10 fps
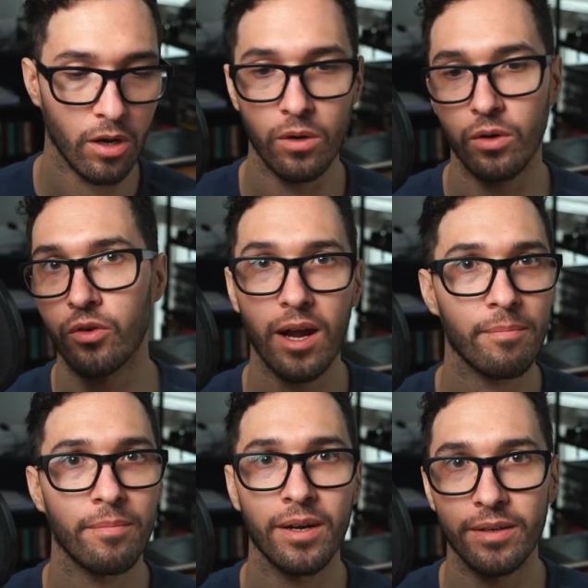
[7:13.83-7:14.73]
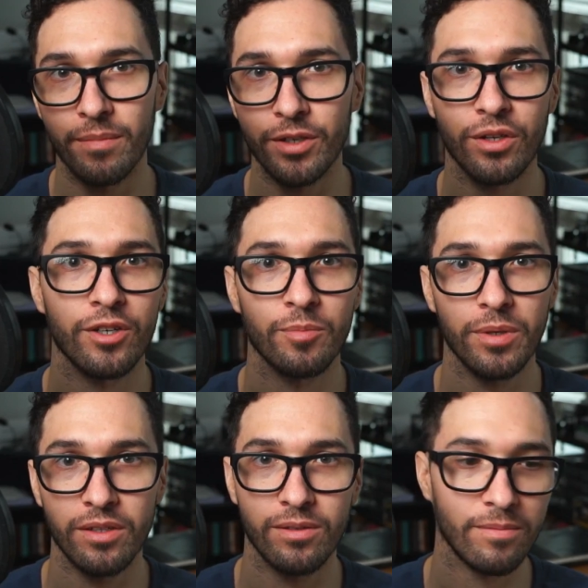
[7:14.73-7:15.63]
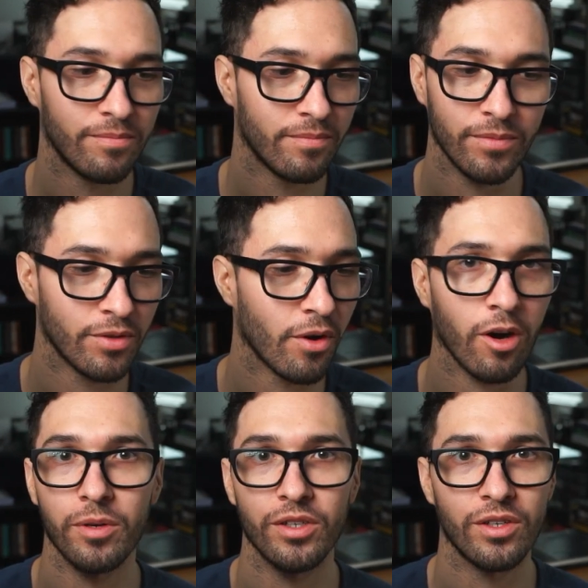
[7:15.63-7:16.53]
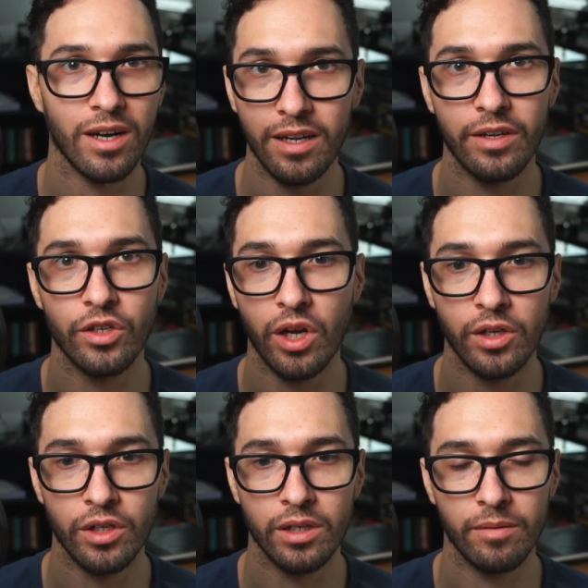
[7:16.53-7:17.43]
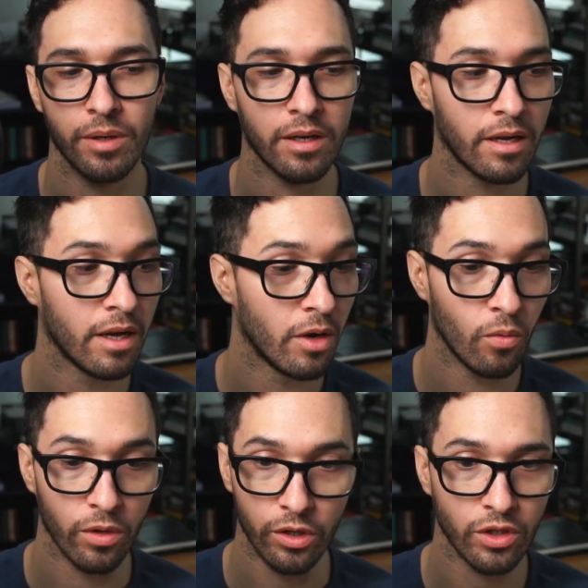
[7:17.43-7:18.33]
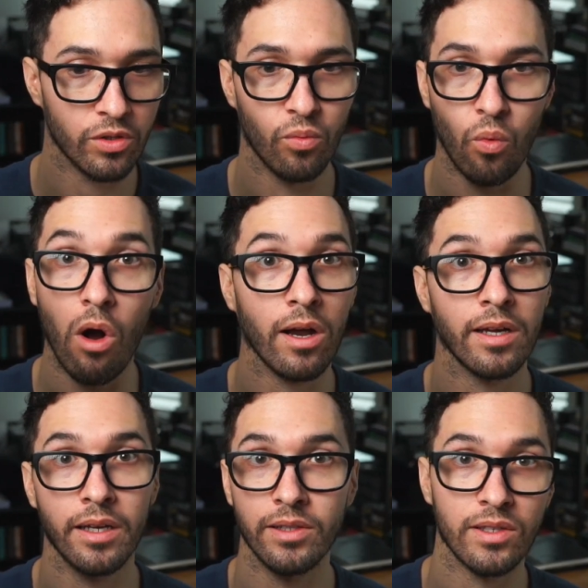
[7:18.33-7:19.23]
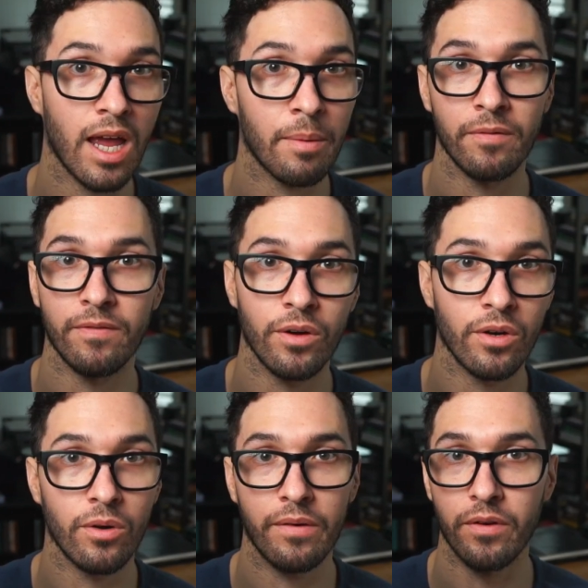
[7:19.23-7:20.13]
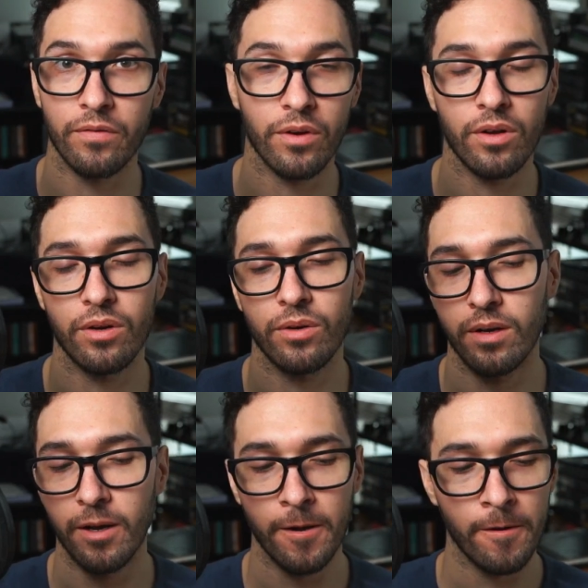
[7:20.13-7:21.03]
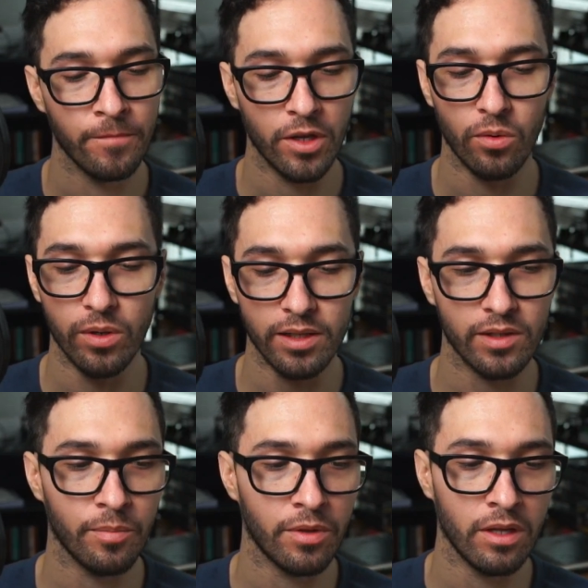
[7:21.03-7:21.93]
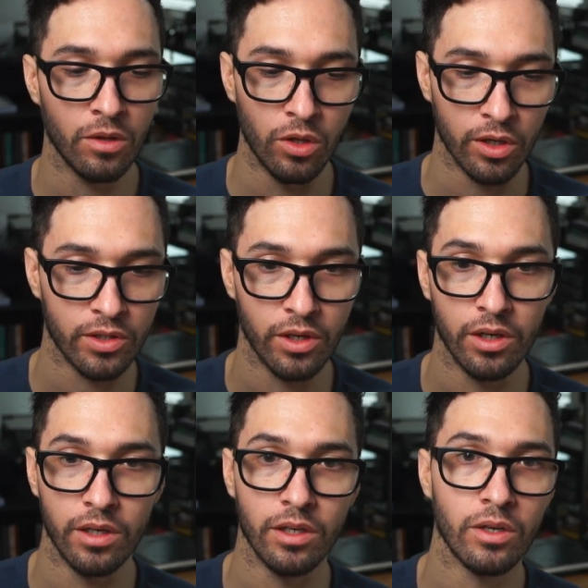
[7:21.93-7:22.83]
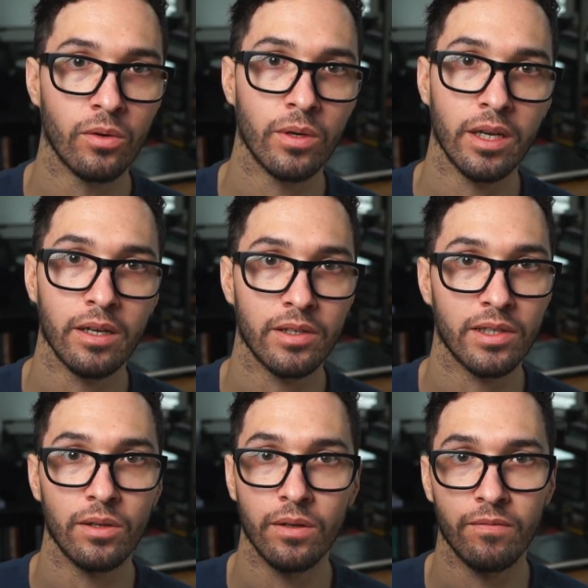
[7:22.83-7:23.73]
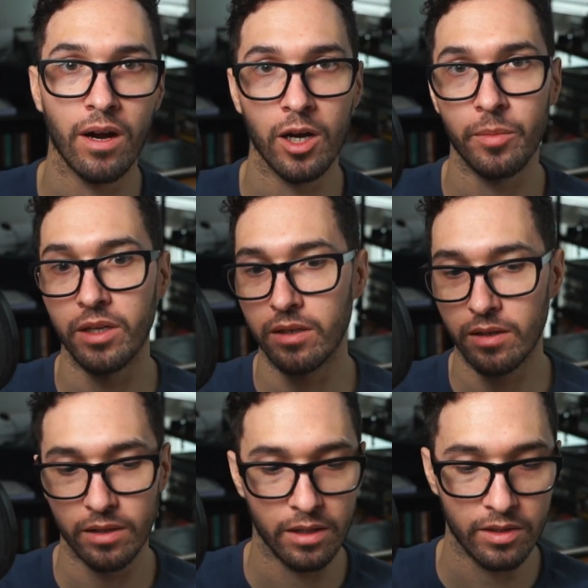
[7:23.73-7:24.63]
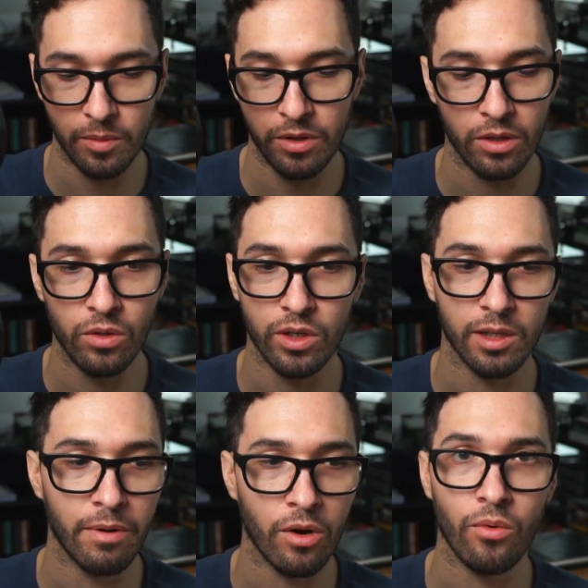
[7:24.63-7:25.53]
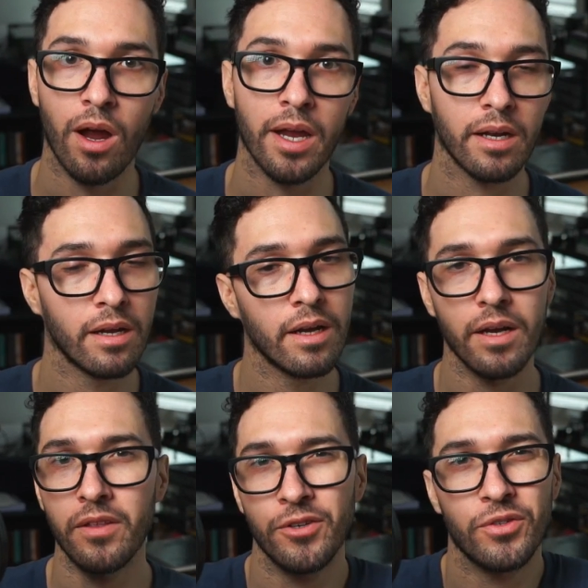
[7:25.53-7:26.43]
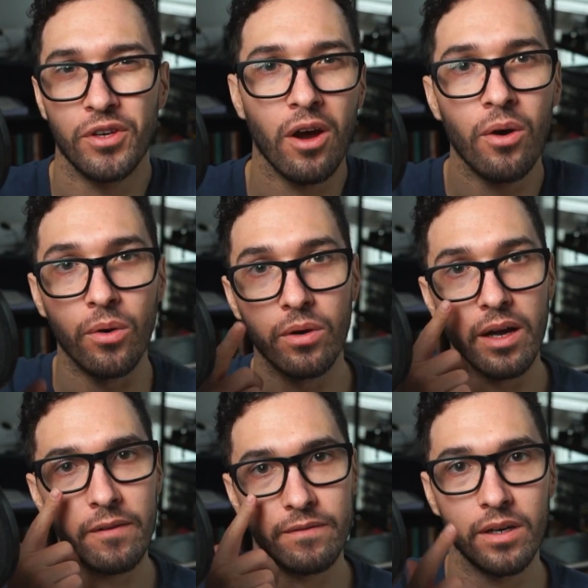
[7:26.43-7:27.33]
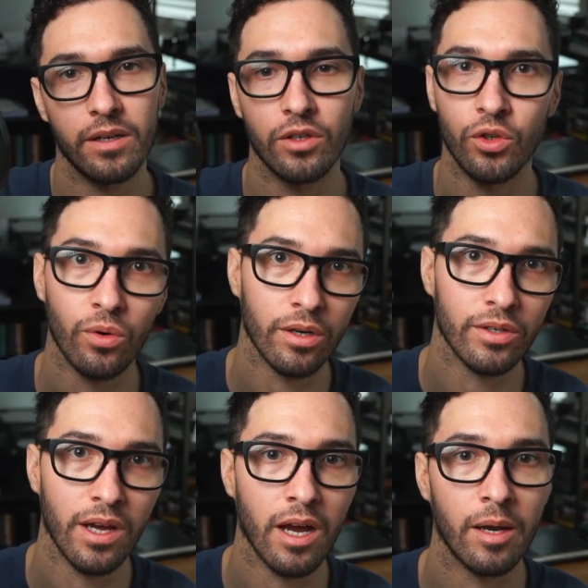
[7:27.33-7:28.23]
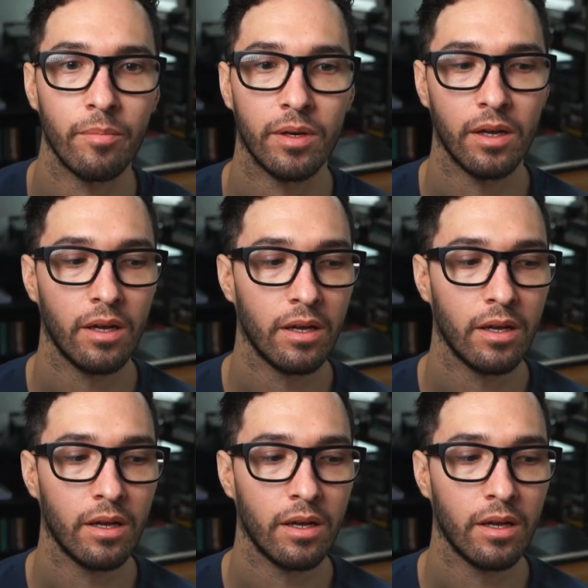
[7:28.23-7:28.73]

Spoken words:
oh crap, my shutter speed's garbage and I need to change it. But when you're just walking and snapping photo after photo, get something that looks good, get a still environment, get something that looks about right, and then just go. Have fun, enjoy your time.